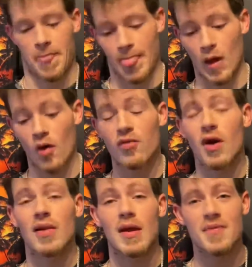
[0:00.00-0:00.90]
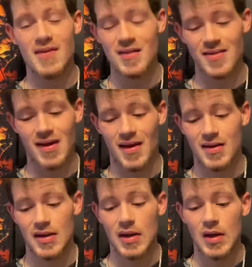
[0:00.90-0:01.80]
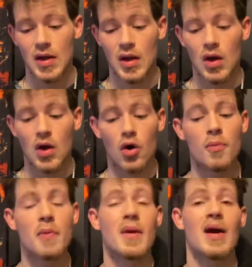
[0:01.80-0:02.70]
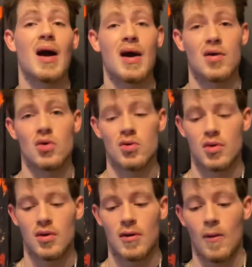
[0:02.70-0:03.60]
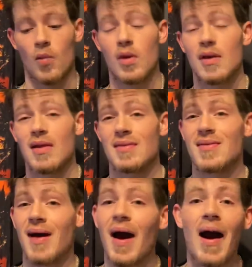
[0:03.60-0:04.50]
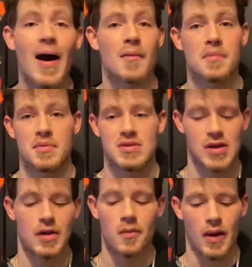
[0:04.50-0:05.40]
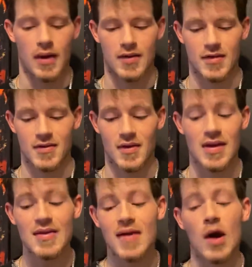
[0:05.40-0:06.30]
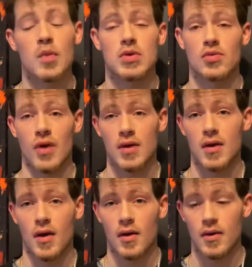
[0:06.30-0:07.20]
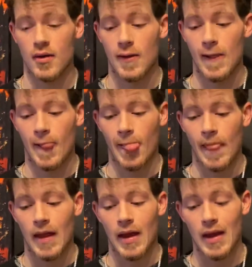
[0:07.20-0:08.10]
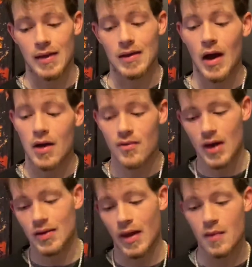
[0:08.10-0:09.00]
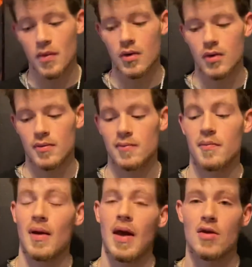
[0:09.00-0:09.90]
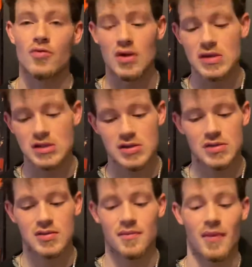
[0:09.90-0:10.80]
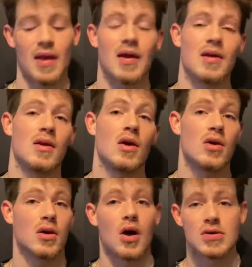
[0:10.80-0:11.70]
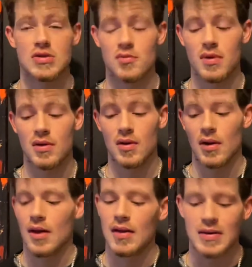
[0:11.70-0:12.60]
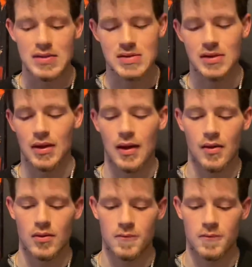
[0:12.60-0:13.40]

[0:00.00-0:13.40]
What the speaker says: Over on Leipzig's side, Upamecano, one of their top center backs, he's out with the red card. And Konrad Laimer, Henrich, and Klosterman, they're still out.